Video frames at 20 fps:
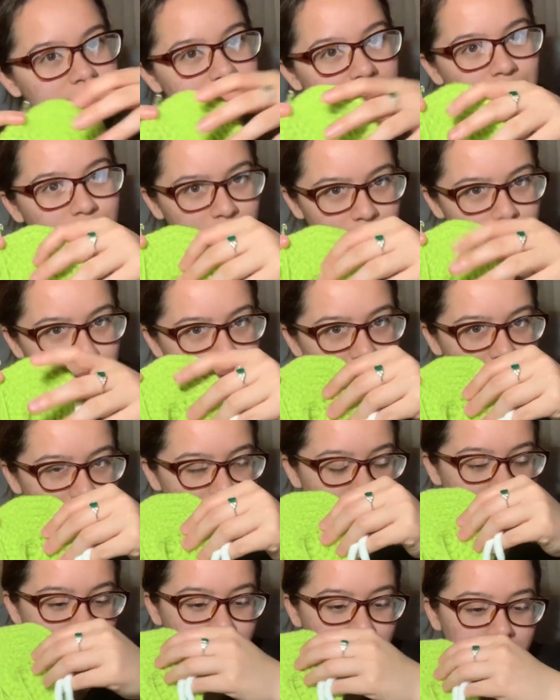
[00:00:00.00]
in order to make it
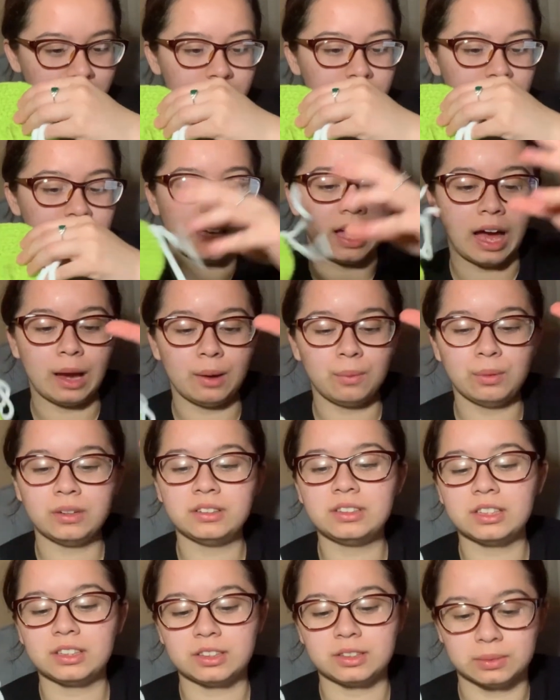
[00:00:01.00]
thicker, I would have
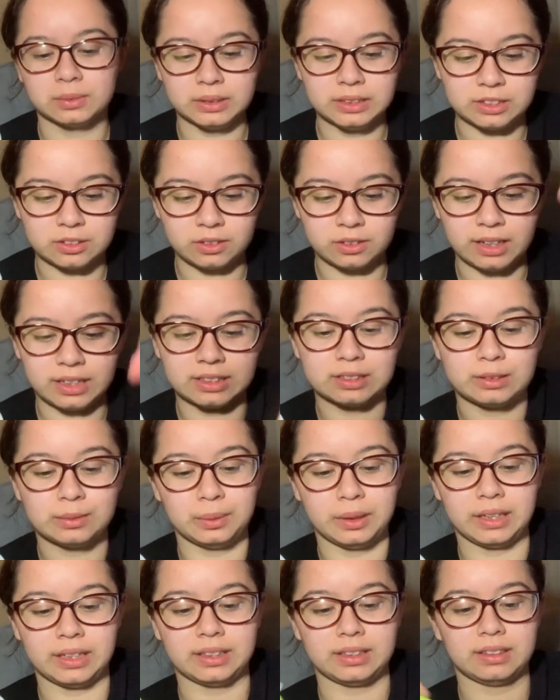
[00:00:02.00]
done 3 strands,
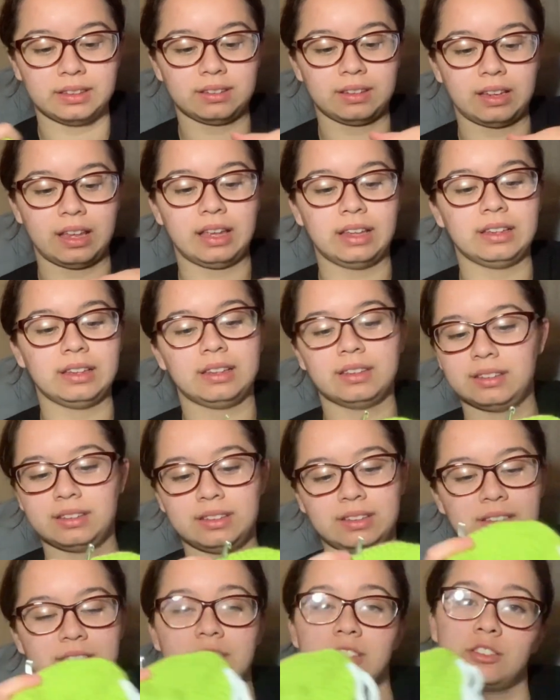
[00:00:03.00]
but
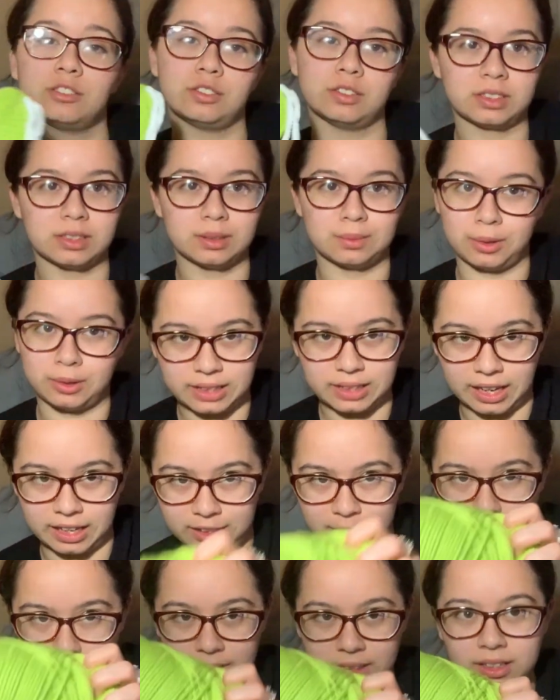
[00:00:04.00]
these are just the most
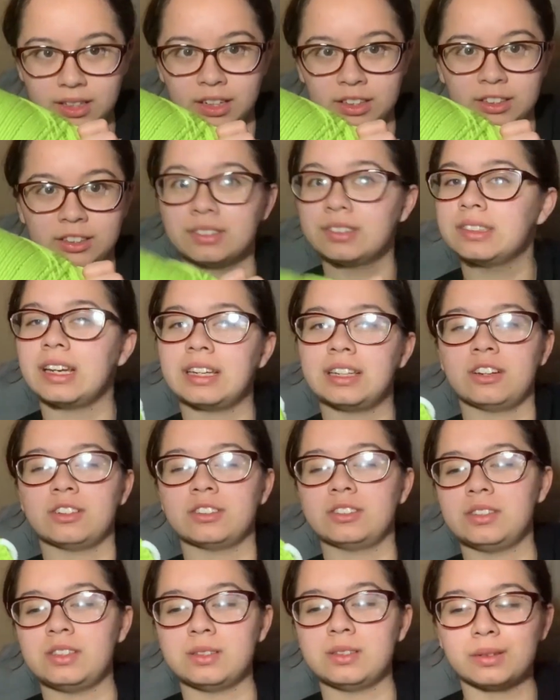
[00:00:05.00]
accurate colors. And I
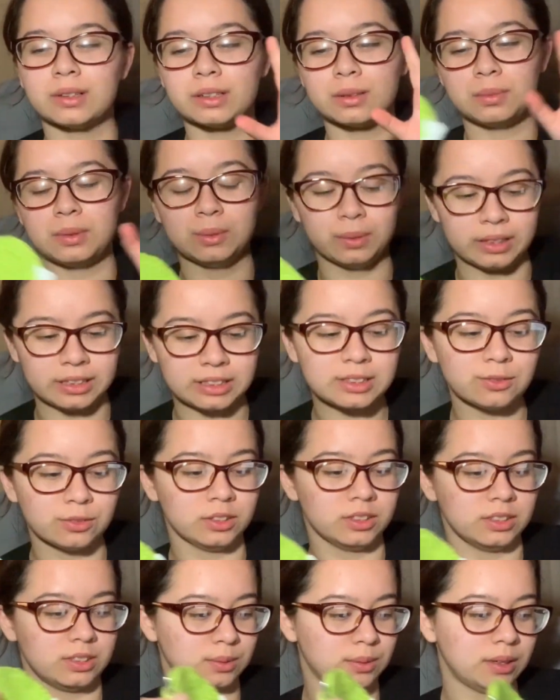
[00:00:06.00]
also didn't want to be
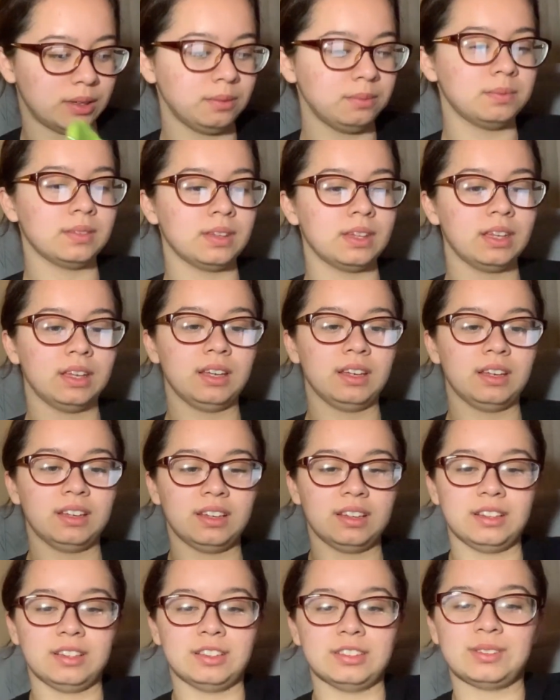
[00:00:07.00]
wasteful as well.
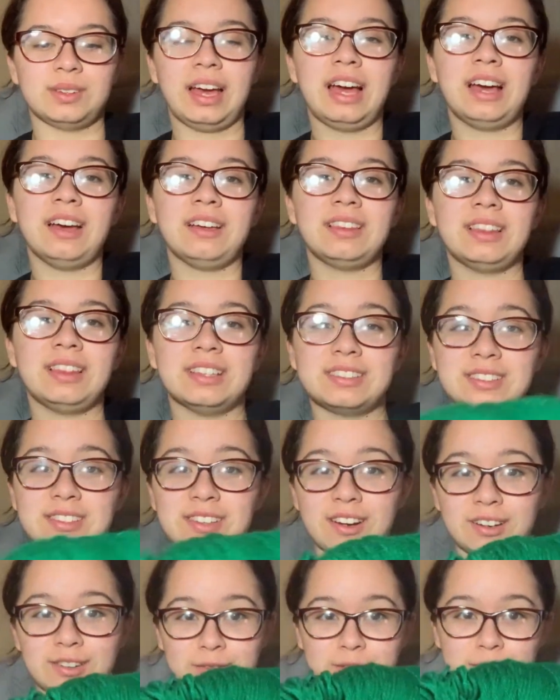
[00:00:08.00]
So I had this
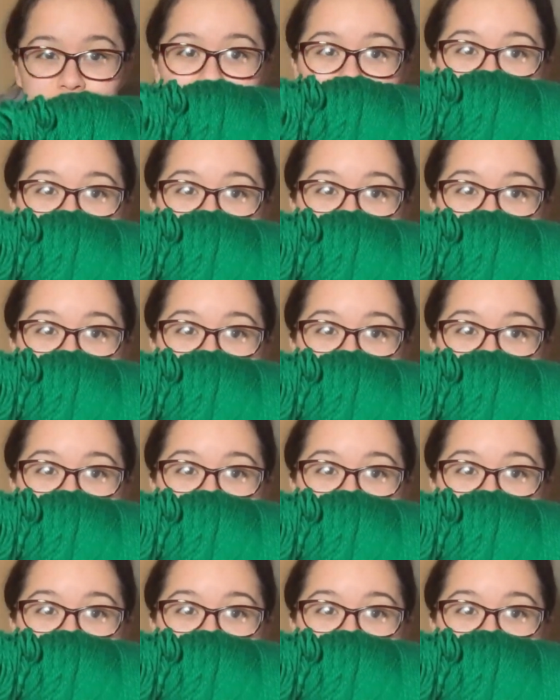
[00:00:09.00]
yarn from a